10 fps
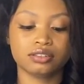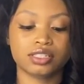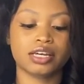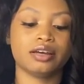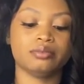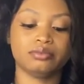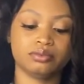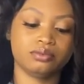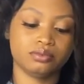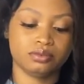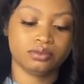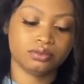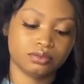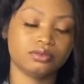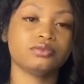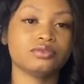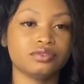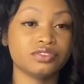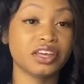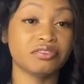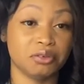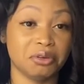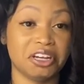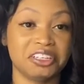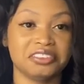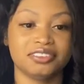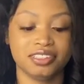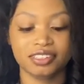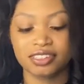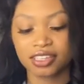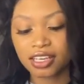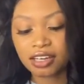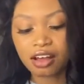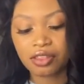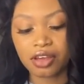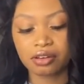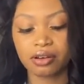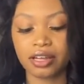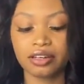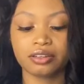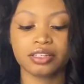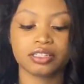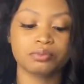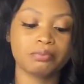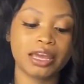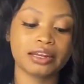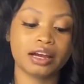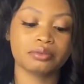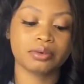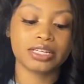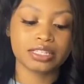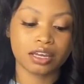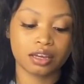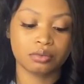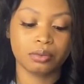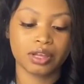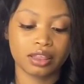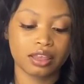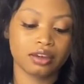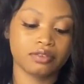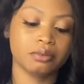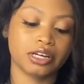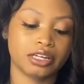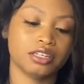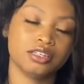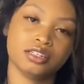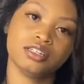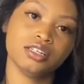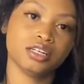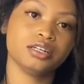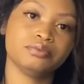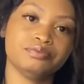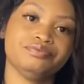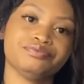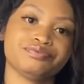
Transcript: time for everybody. And although I know this may not resonate with everybody, I'm